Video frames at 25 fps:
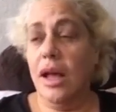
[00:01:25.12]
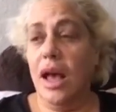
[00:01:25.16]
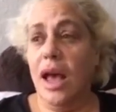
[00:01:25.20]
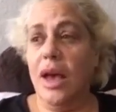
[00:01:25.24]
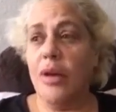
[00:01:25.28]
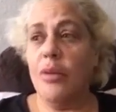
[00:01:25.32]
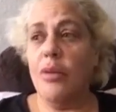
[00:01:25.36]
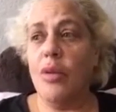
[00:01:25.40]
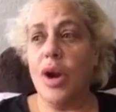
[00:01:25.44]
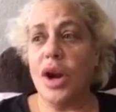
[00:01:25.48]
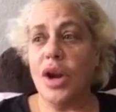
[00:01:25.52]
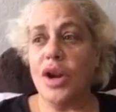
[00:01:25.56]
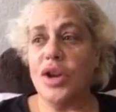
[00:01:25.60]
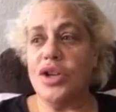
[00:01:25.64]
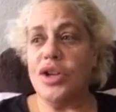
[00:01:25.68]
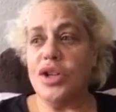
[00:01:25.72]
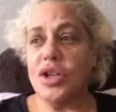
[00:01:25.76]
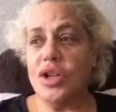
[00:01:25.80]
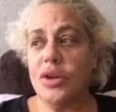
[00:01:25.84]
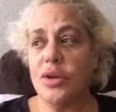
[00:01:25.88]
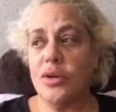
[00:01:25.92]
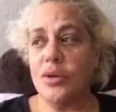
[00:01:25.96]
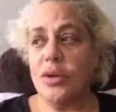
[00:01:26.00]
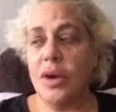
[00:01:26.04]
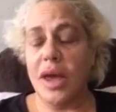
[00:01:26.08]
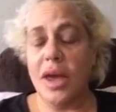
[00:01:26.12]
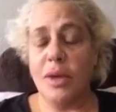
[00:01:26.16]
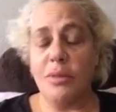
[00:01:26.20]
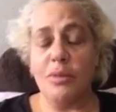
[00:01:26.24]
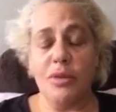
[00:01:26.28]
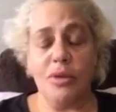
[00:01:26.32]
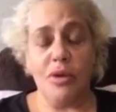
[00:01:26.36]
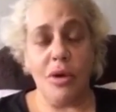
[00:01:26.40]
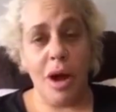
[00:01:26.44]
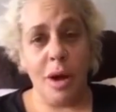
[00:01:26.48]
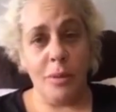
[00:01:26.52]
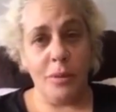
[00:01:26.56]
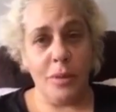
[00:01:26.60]
I want to do a
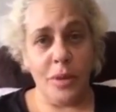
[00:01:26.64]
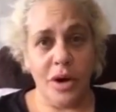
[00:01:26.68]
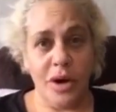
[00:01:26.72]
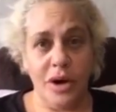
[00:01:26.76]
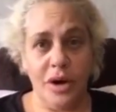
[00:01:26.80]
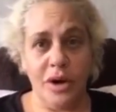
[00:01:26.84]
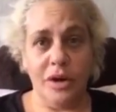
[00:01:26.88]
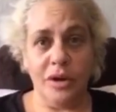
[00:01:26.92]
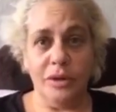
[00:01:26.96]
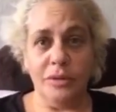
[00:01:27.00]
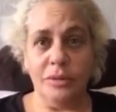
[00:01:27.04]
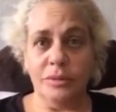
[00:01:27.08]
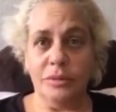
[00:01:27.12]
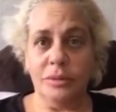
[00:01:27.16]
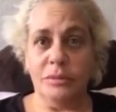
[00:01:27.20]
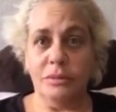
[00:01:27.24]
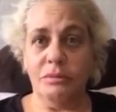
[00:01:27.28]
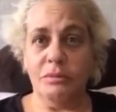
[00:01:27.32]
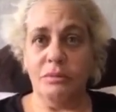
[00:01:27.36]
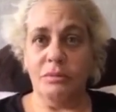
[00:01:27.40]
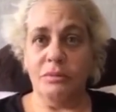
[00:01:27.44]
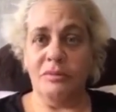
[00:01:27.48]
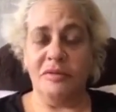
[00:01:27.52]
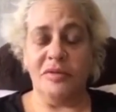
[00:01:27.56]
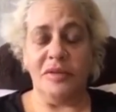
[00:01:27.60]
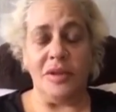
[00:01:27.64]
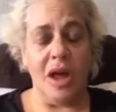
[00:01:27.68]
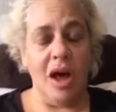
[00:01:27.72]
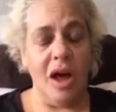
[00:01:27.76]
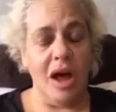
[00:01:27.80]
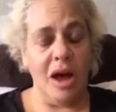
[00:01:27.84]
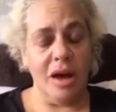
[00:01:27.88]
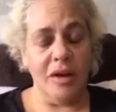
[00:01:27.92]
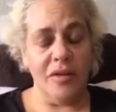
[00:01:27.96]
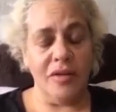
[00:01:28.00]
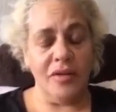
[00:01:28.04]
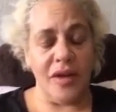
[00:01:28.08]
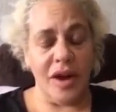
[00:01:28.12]
proper
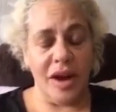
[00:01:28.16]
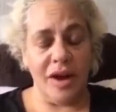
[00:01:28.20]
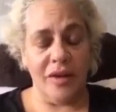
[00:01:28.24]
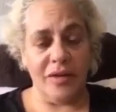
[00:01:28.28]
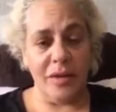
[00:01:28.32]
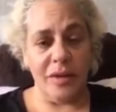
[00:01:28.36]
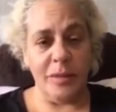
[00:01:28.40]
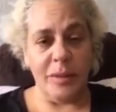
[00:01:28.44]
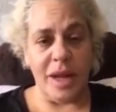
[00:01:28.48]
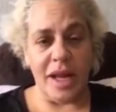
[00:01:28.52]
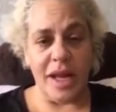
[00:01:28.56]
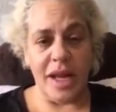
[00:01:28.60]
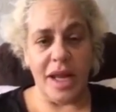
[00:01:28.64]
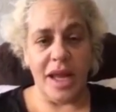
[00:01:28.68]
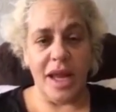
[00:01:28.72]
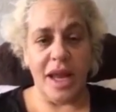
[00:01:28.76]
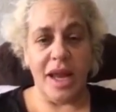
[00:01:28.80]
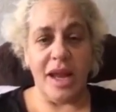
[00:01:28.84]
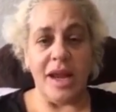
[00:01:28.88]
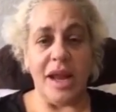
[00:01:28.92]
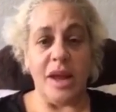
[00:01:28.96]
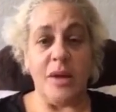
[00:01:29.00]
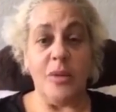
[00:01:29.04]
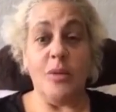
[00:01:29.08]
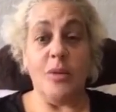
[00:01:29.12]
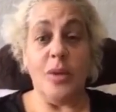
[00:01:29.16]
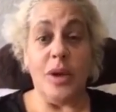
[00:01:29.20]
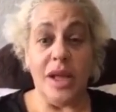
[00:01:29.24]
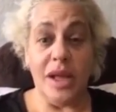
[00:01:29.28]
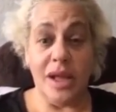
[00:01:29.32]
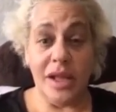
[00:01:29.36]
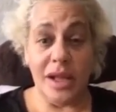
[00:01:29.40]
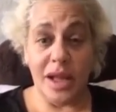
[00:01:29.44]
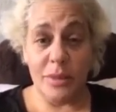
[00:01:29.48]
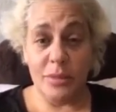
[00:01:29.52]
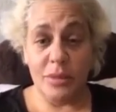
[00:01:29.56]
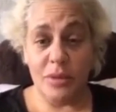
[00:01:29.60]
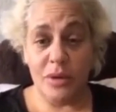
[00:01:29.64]
vlog for everybody, and I
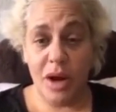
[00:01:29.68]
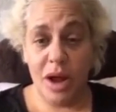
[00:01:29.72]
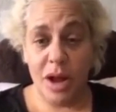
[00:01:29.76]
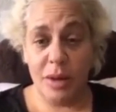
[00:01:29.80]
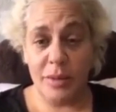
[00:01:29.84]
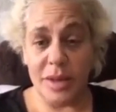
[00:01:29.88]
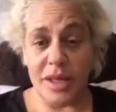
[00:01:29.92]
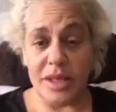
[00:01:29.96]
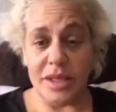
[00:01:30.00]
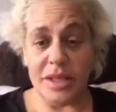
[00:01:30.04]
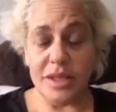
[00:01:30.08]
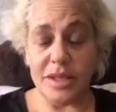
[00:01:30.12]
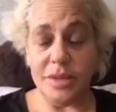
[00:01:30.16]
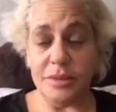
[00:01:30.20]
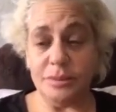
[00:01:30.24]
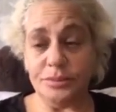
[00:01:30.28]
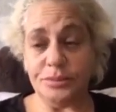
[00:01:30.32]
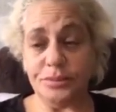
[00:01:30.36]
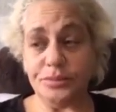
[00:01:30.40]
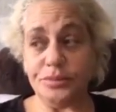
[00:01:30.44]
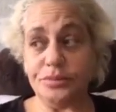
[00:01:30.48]
will, I promise.